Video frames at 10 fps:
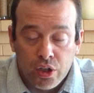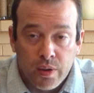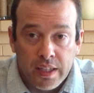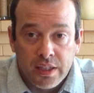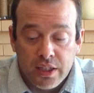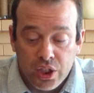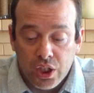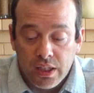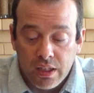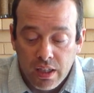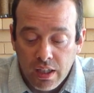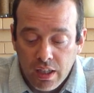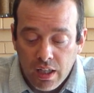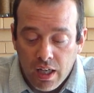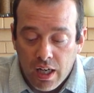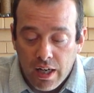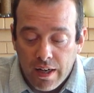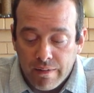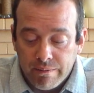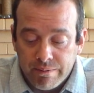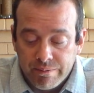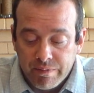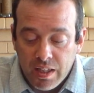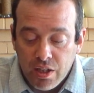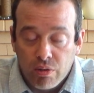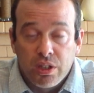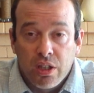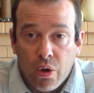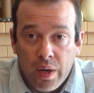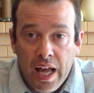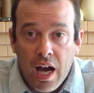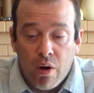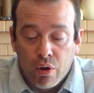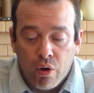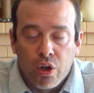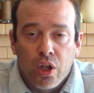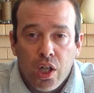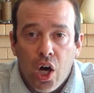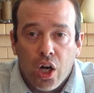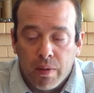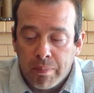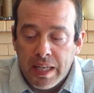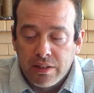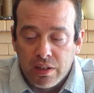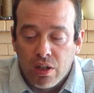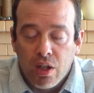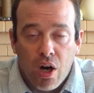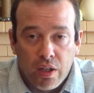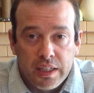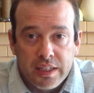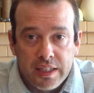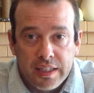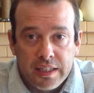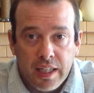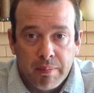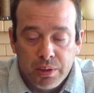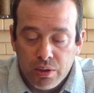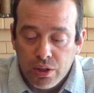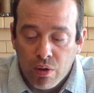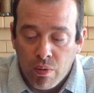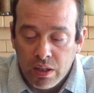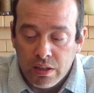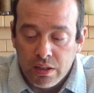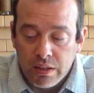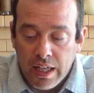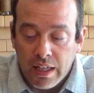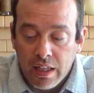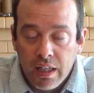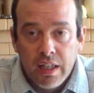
transition, you know, slow down or basically clog these things up. So you don't want to do that.